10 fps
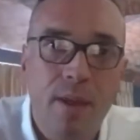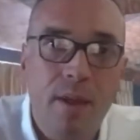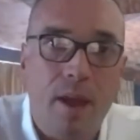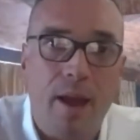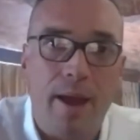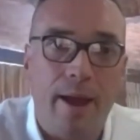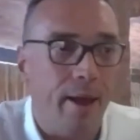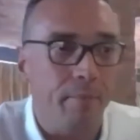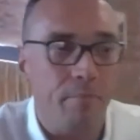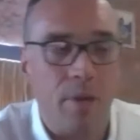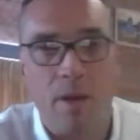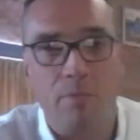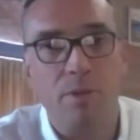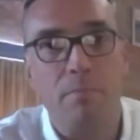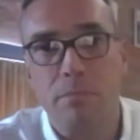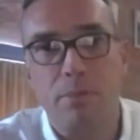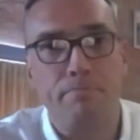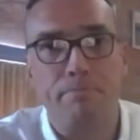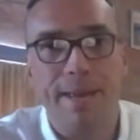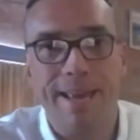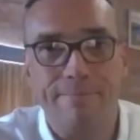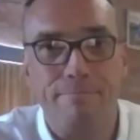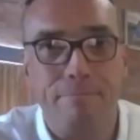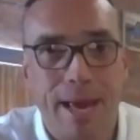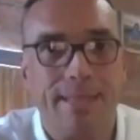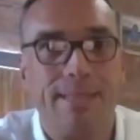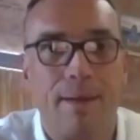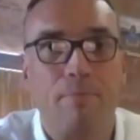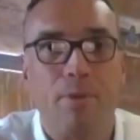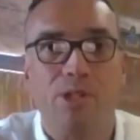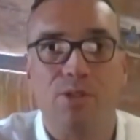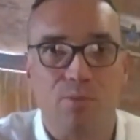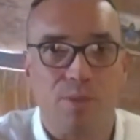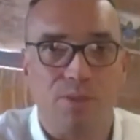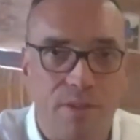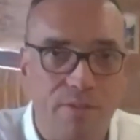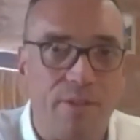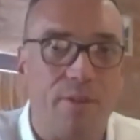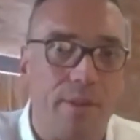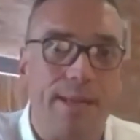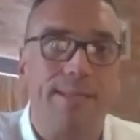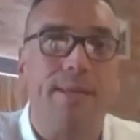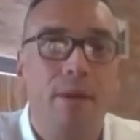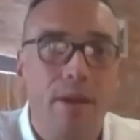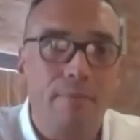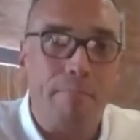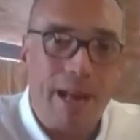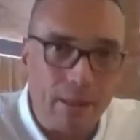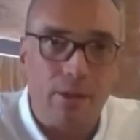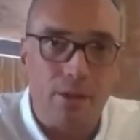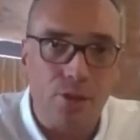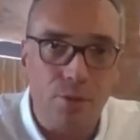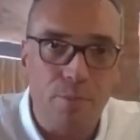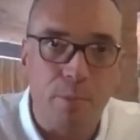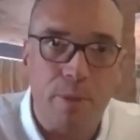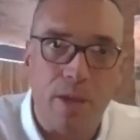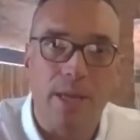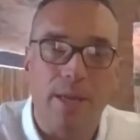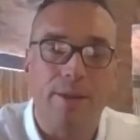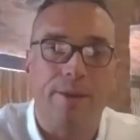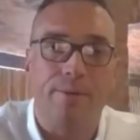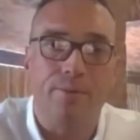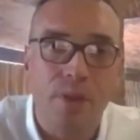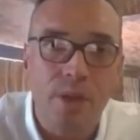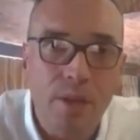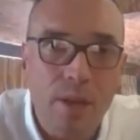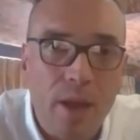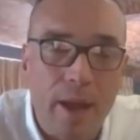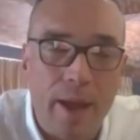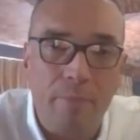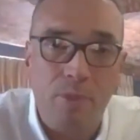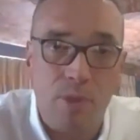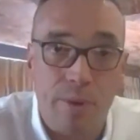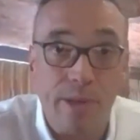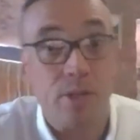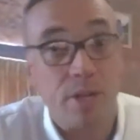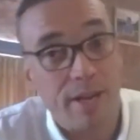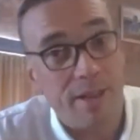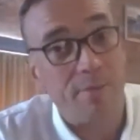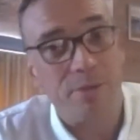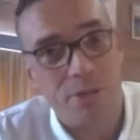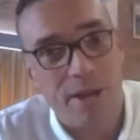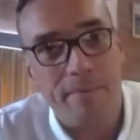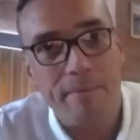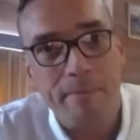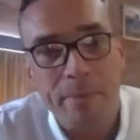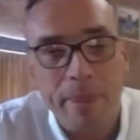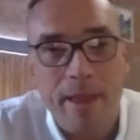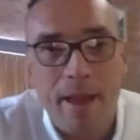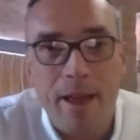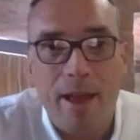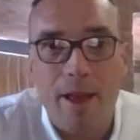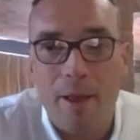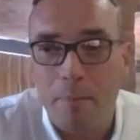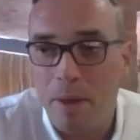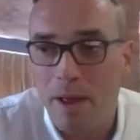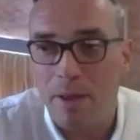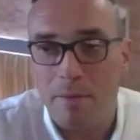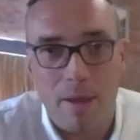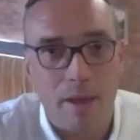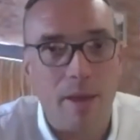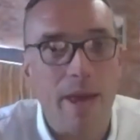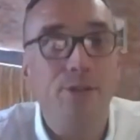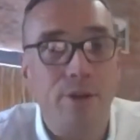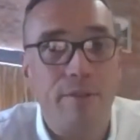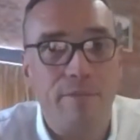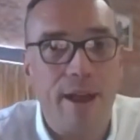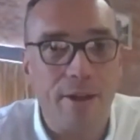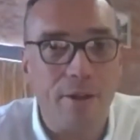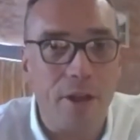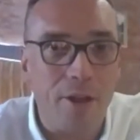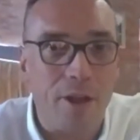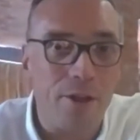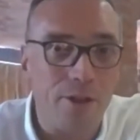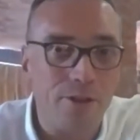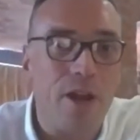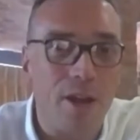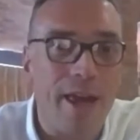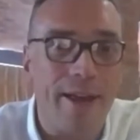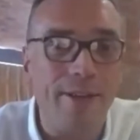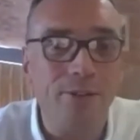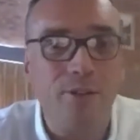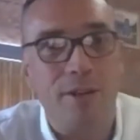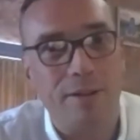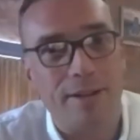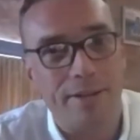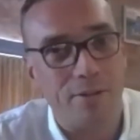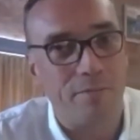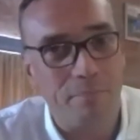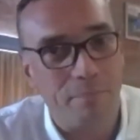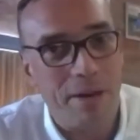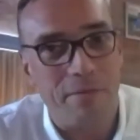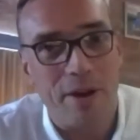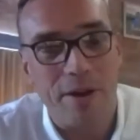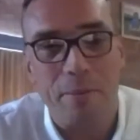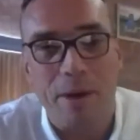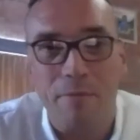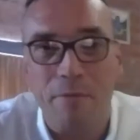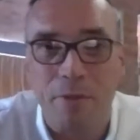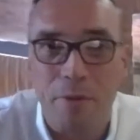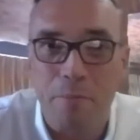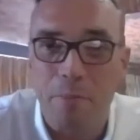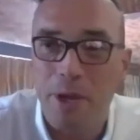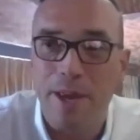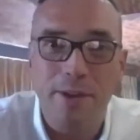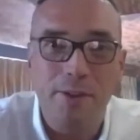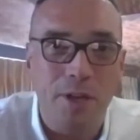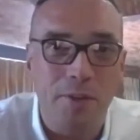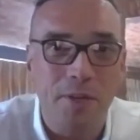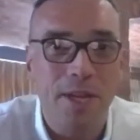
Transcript: um, you know, to, to, even make sandwiches was difficult. They had to battle the supermarket queues. Um, so actually, there was a, um, a, a, catering van at, at, at, our gate, and he's a, been a friend of mine for a number of years. He's